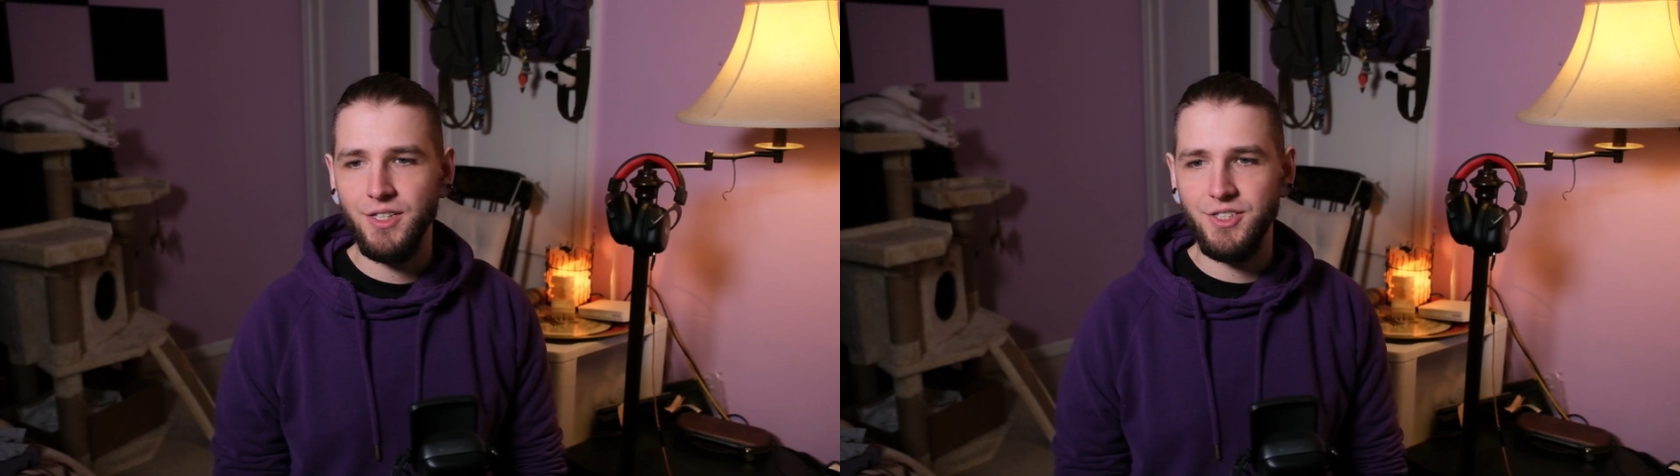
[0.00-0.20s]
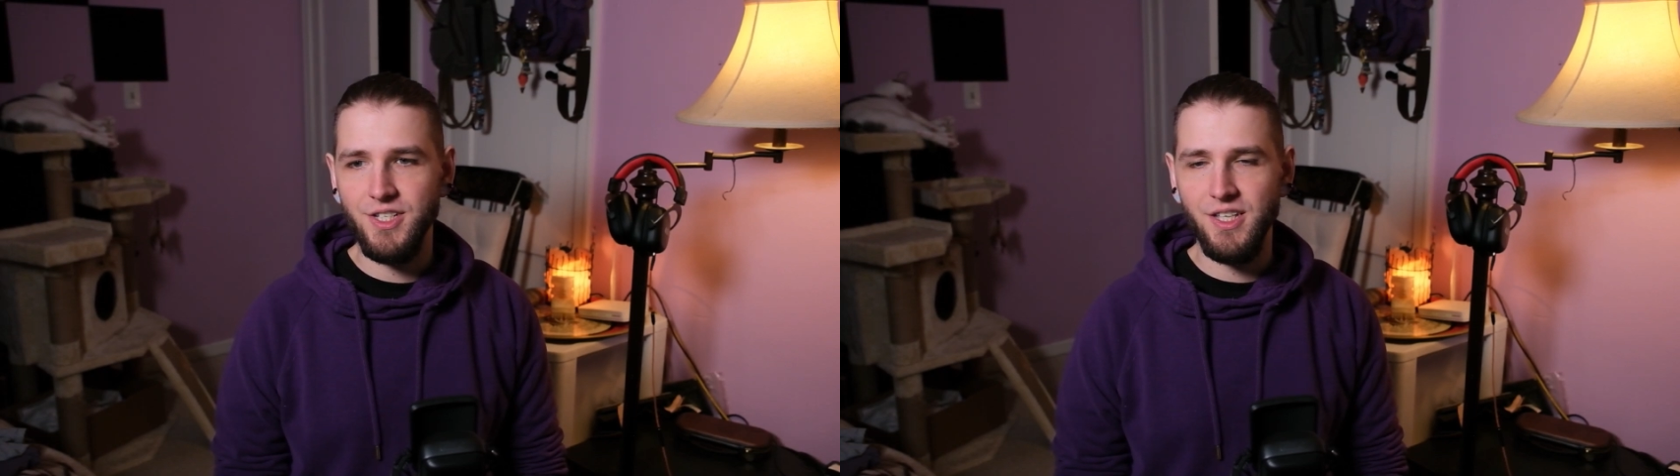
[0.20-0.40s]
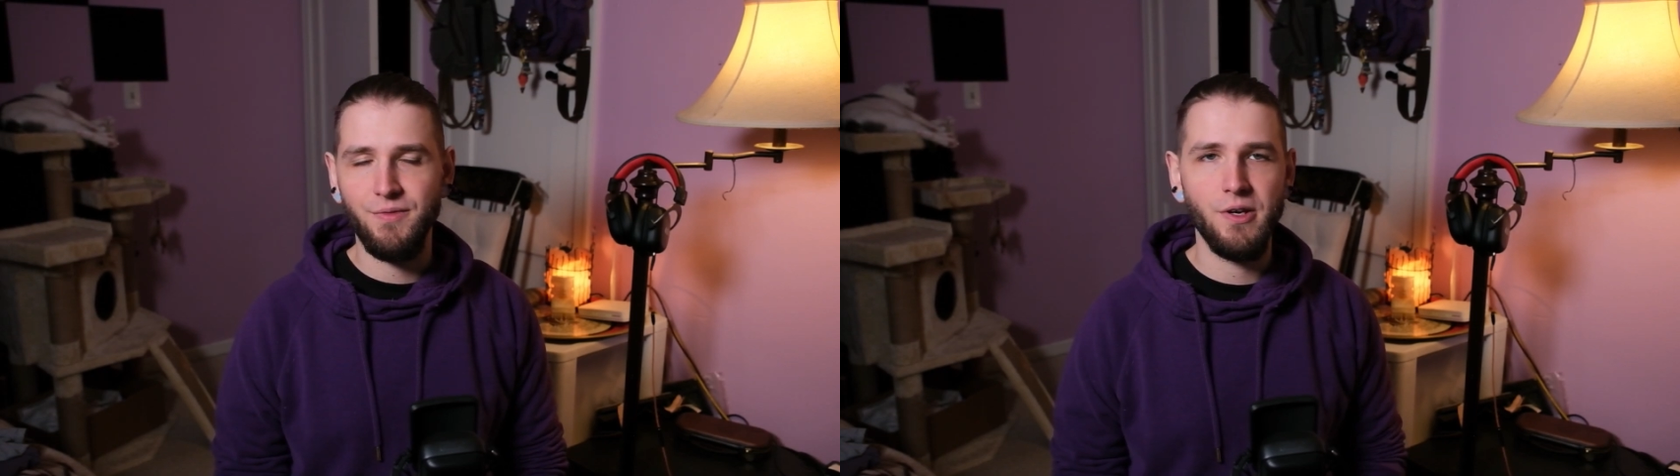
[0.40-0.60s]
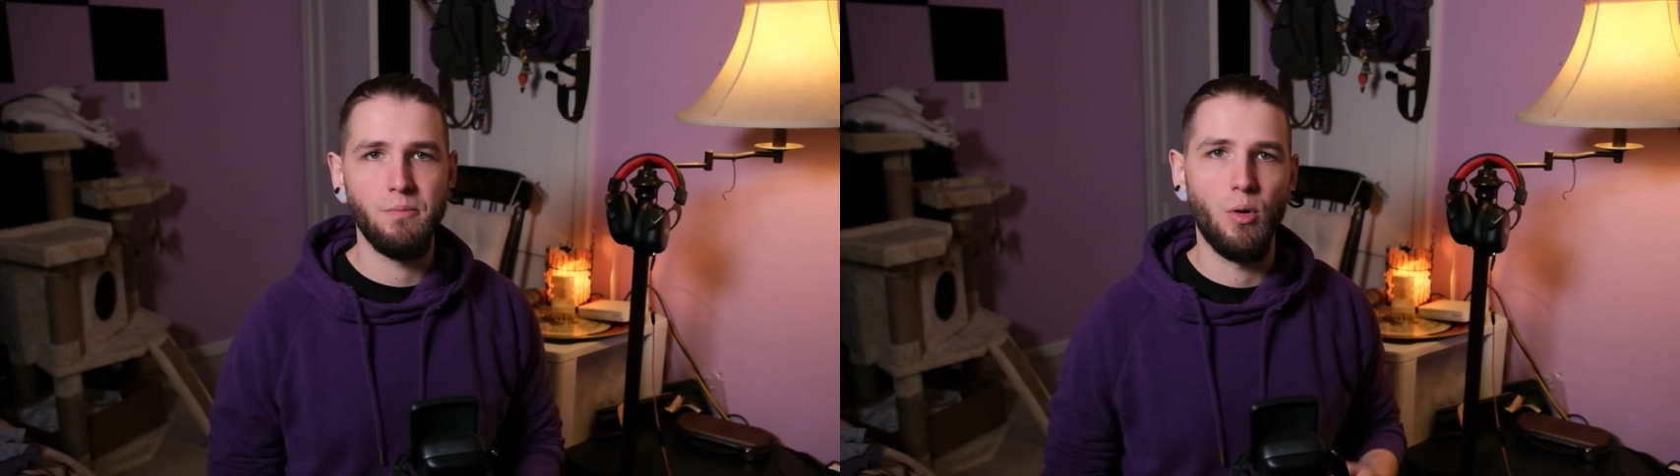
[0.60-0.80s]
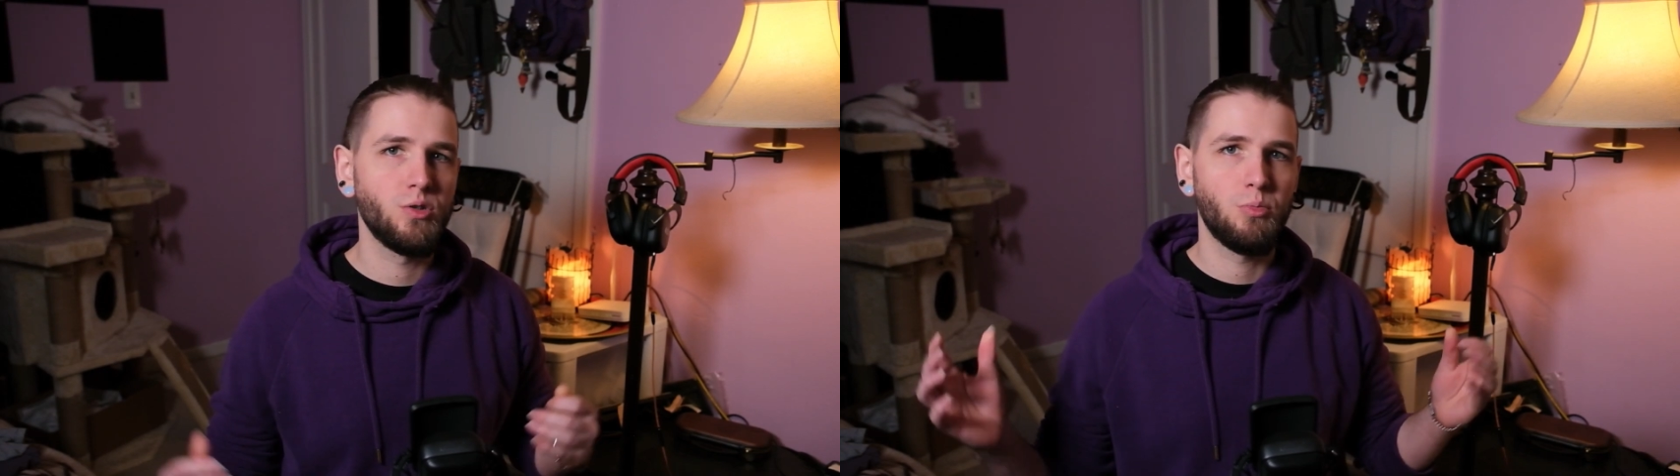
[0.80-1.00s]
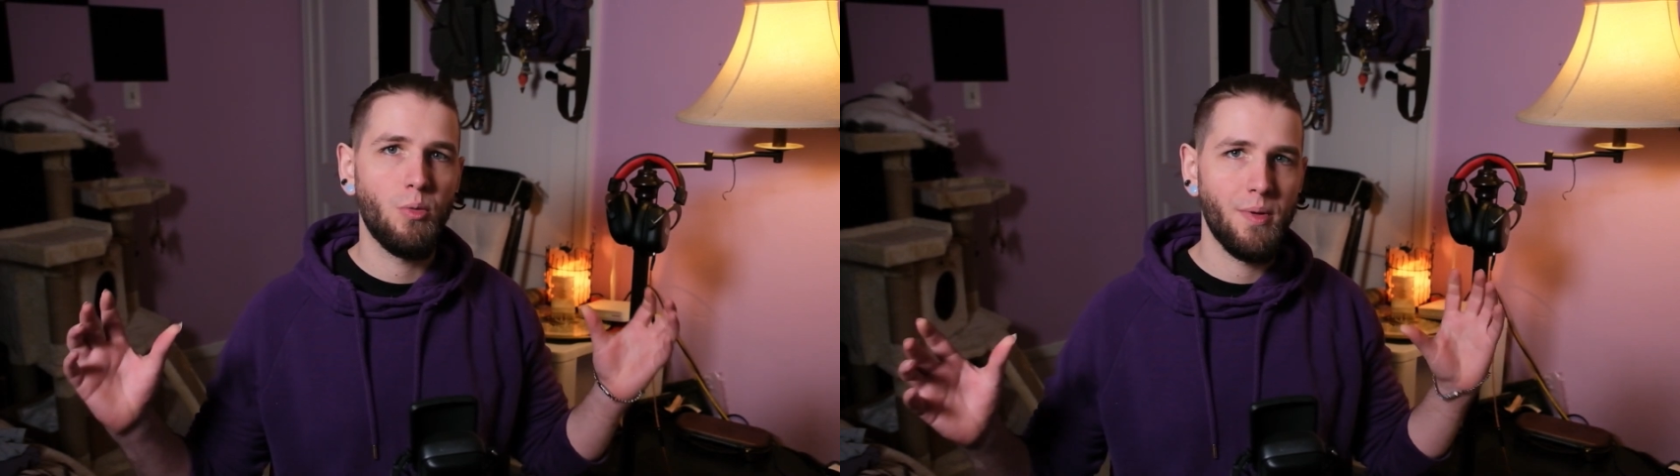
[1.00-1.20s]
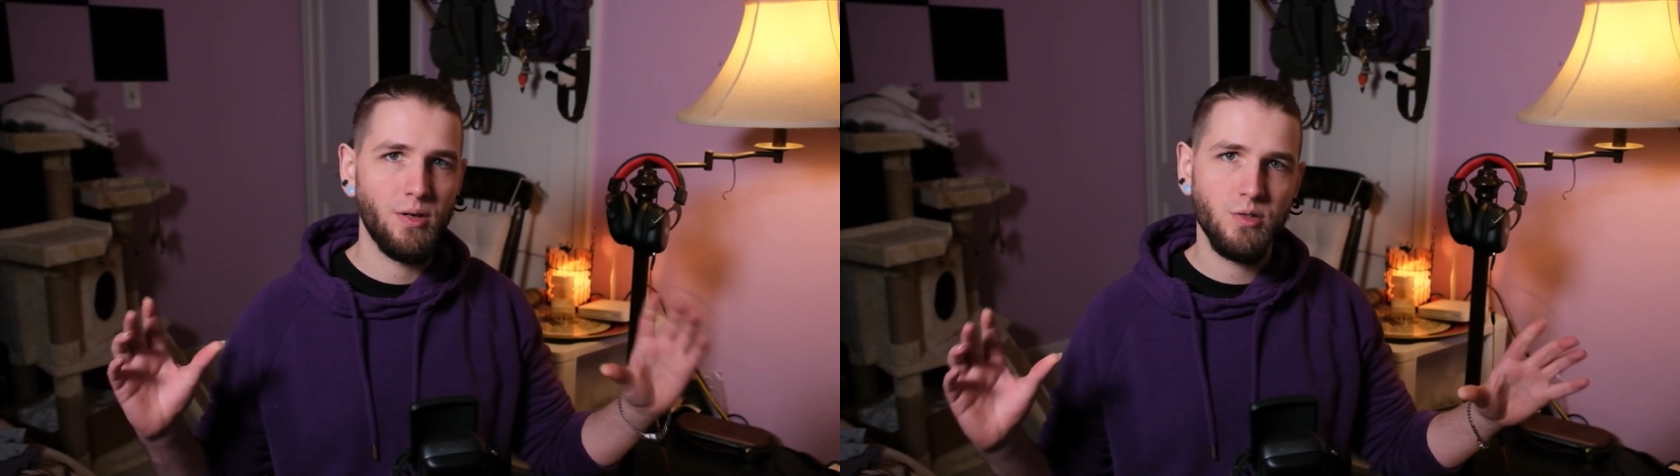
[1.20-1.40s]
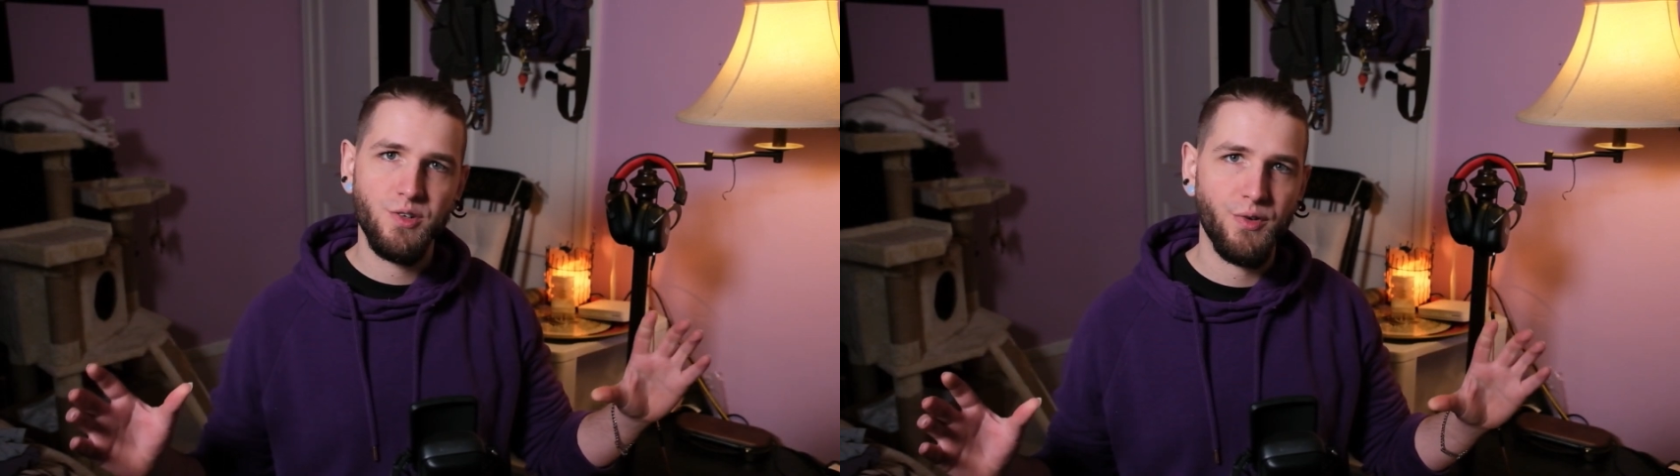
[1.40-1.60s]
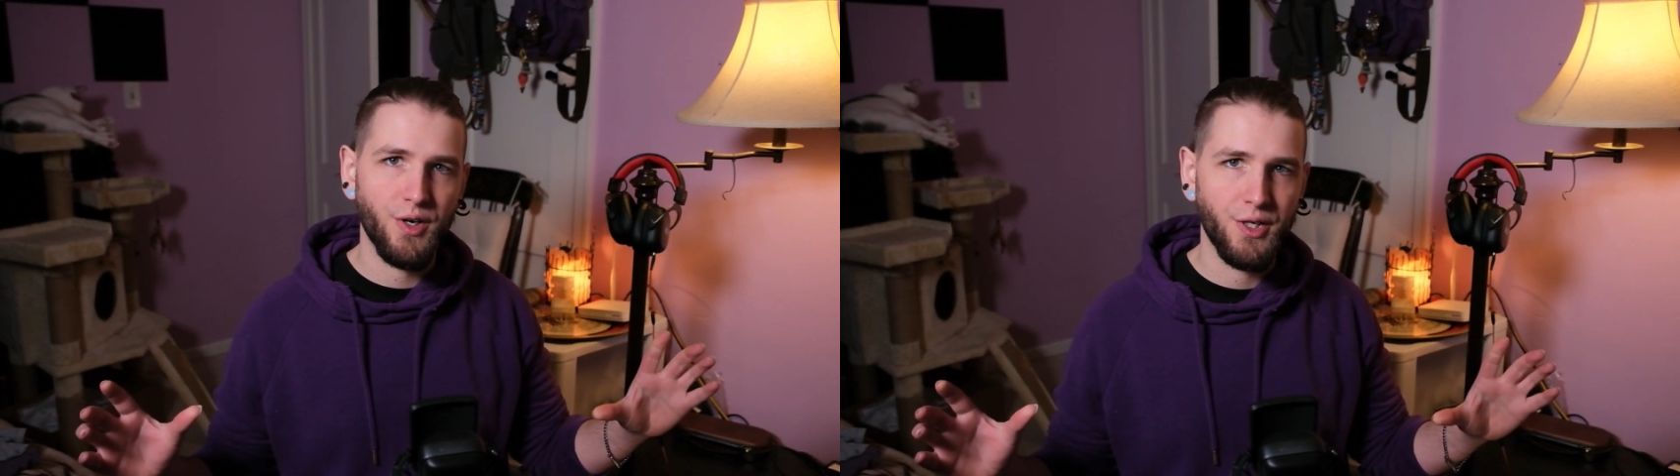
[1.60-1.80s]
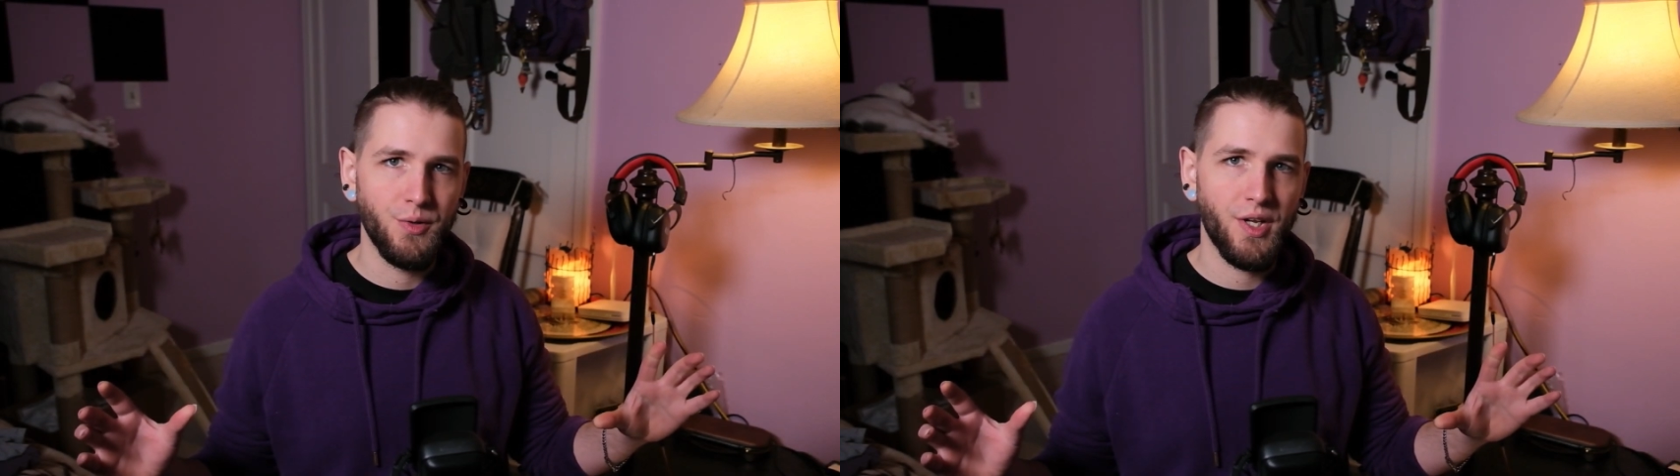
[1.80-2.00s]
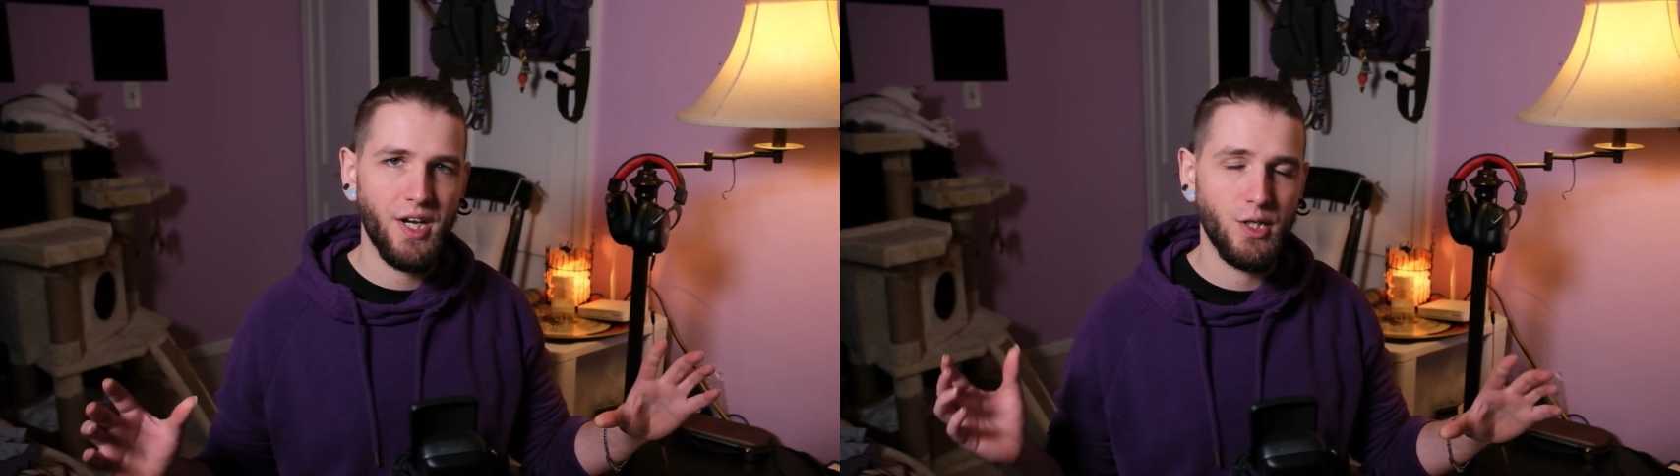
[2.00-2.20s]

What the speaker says: just if you have multiple builds for a unit